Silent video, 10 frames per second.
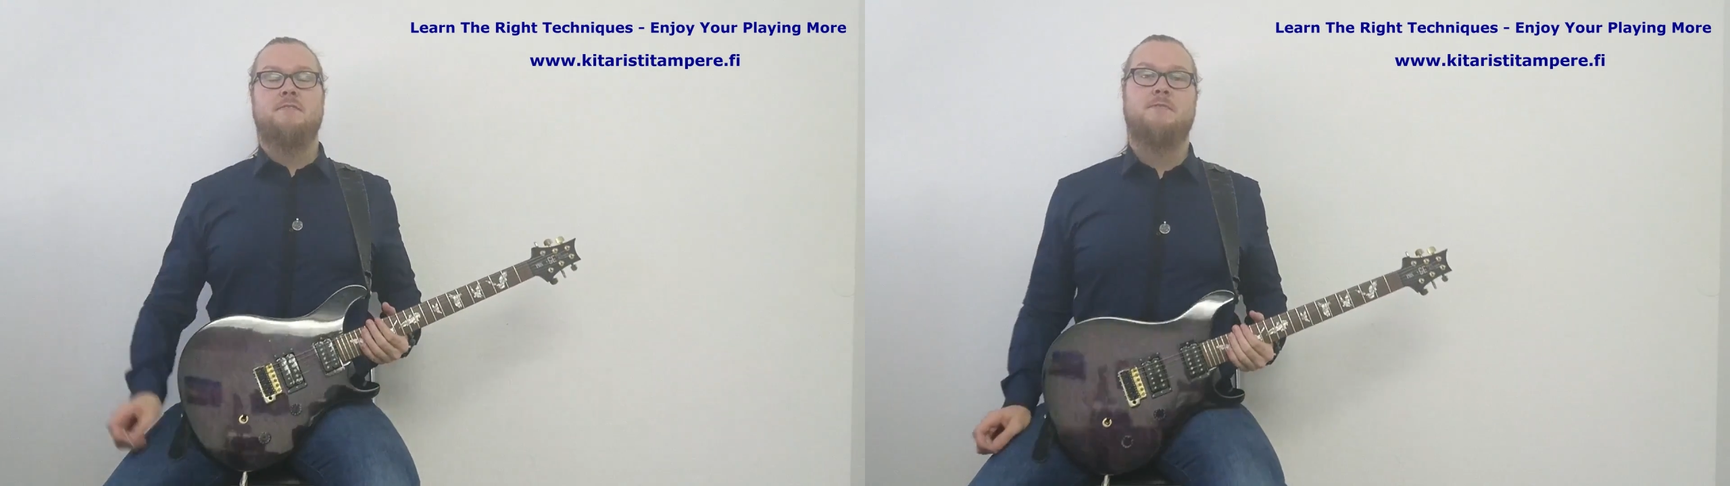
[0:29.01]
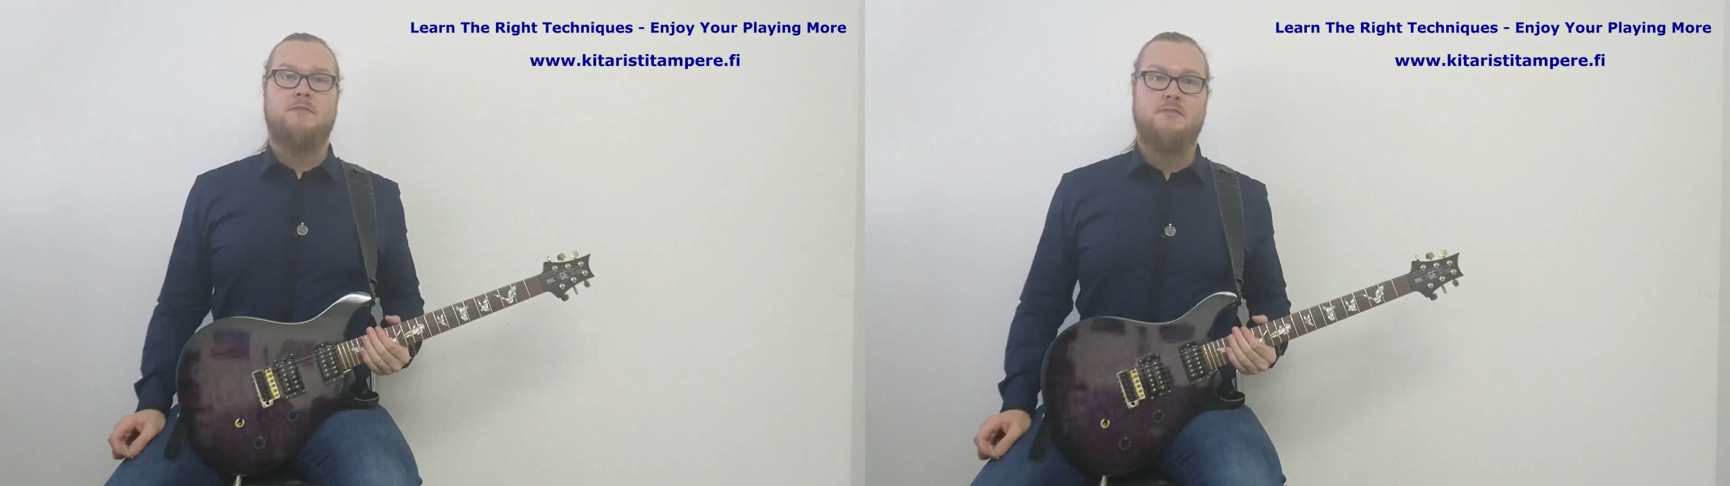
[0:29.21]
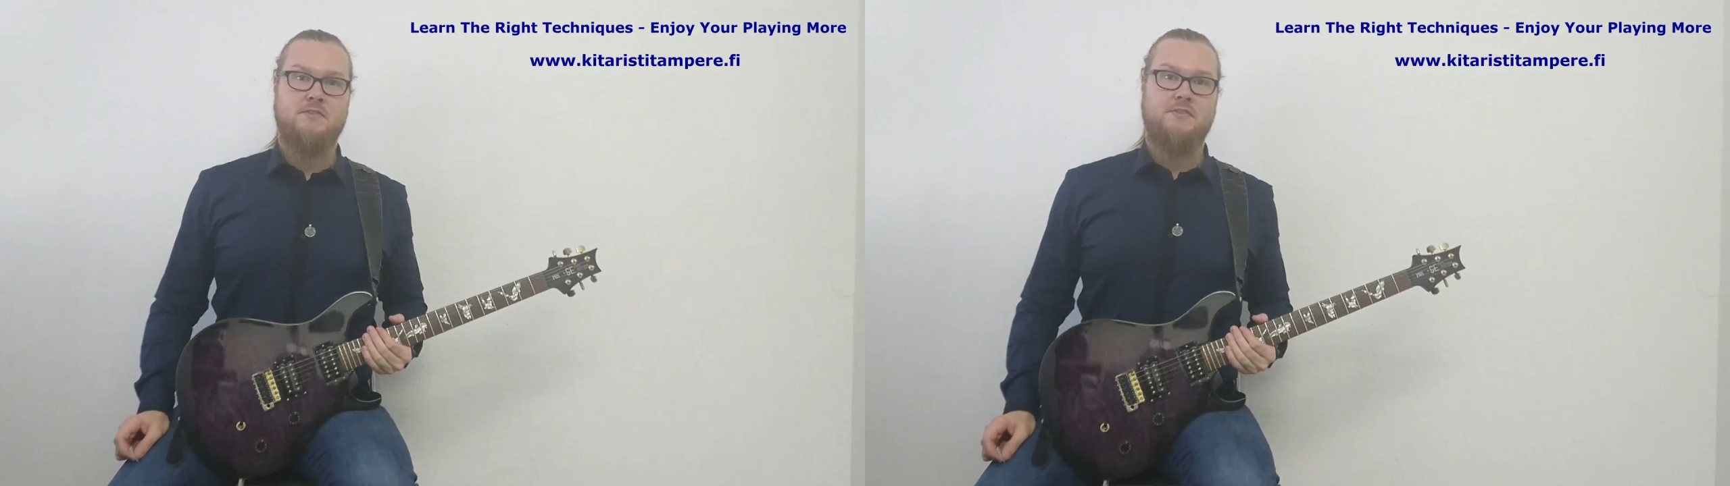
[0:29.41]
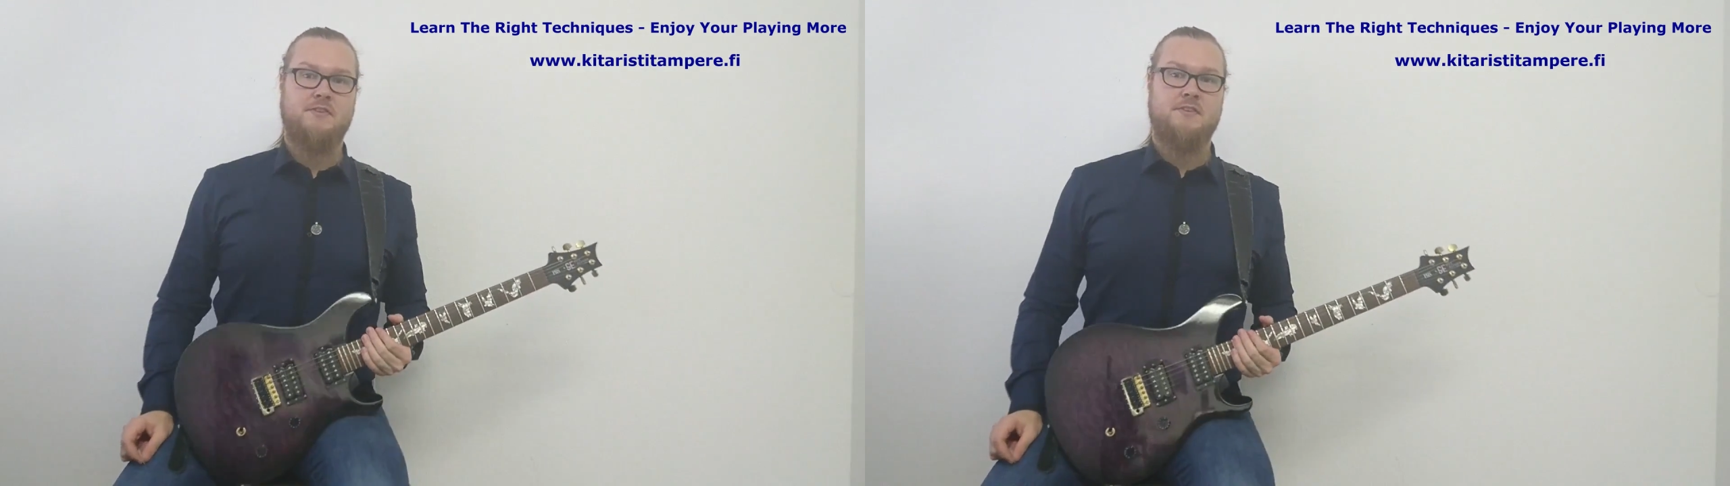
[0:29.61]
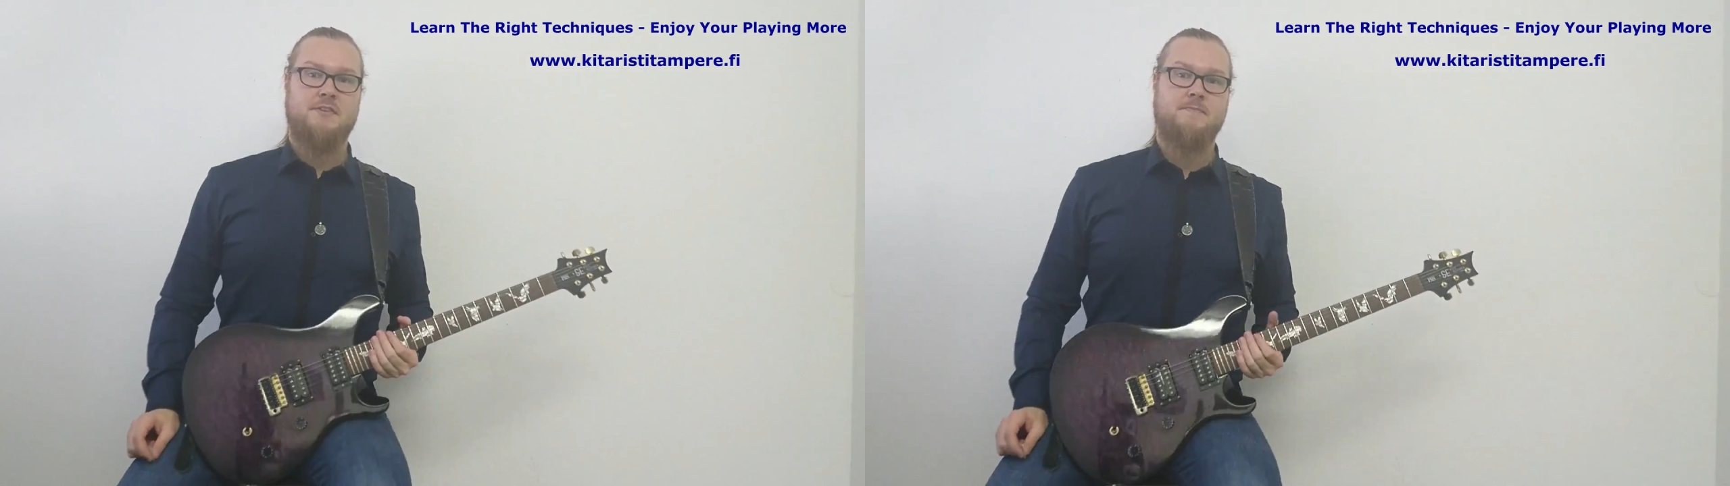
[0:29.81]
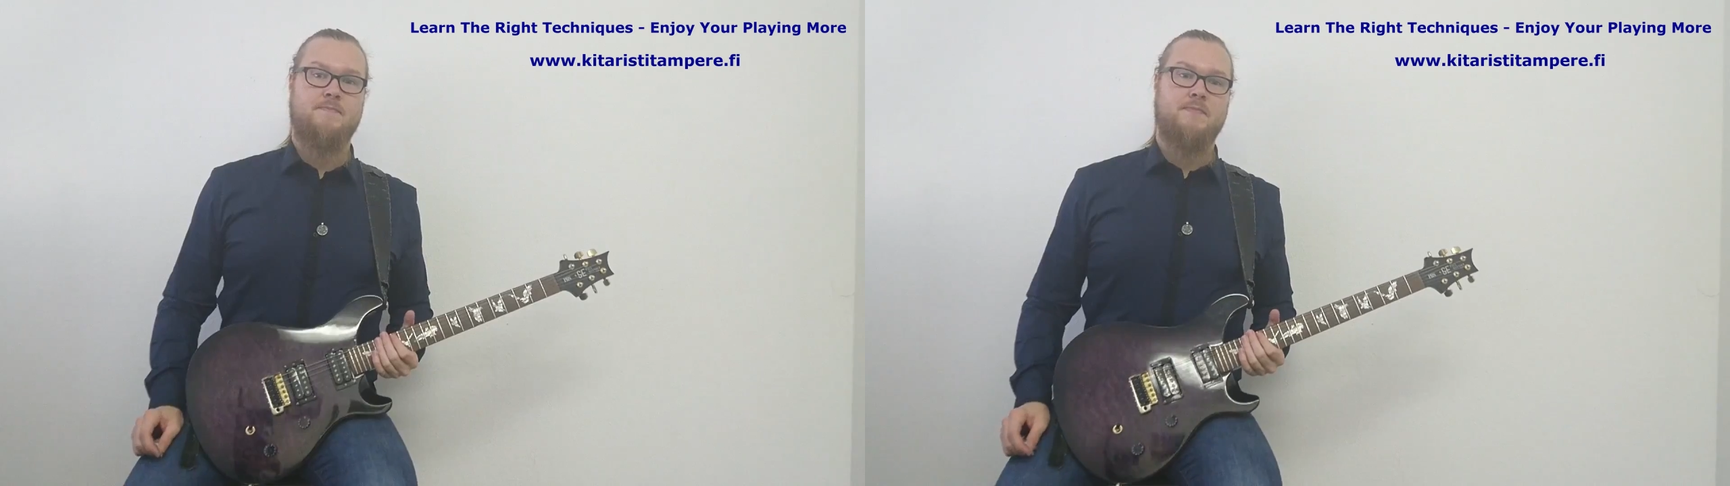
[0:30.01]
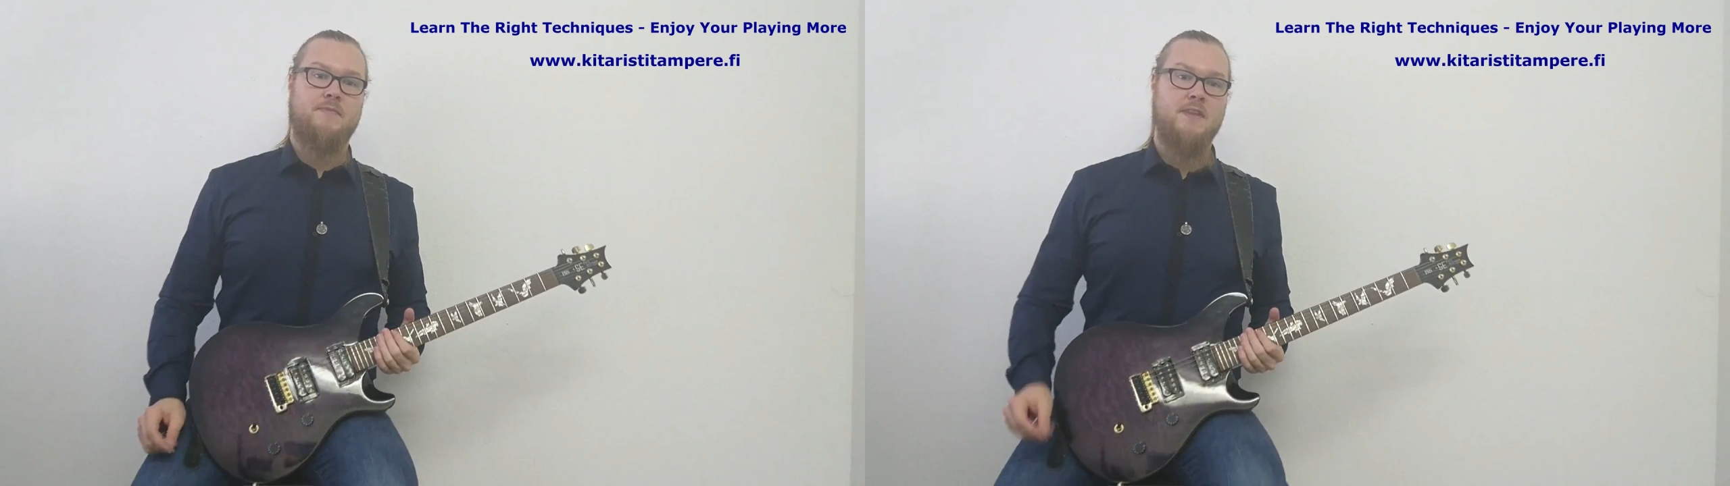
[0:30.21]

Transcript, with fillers: of course um,